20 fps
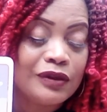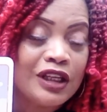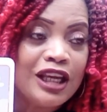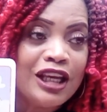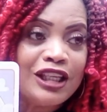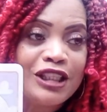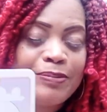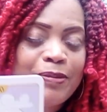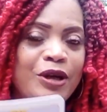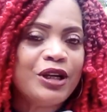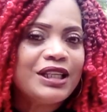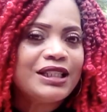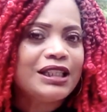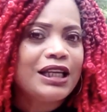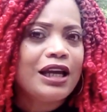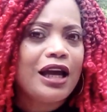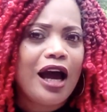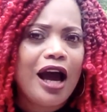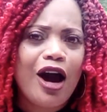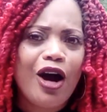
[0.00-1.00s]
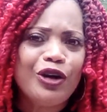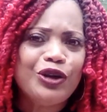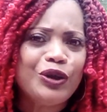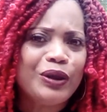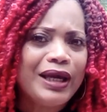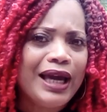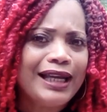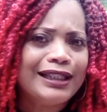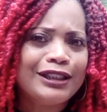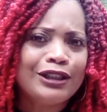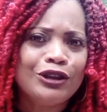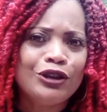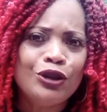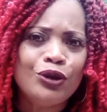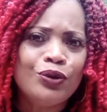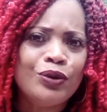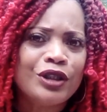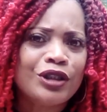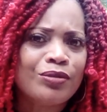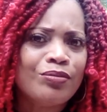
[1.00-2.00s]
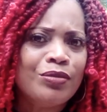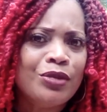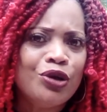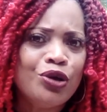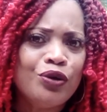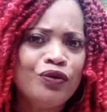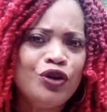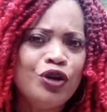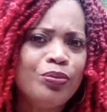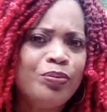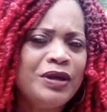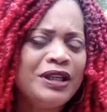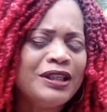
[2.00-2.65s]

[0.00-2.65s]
Spirit is saying, all you got to do is move. You'd be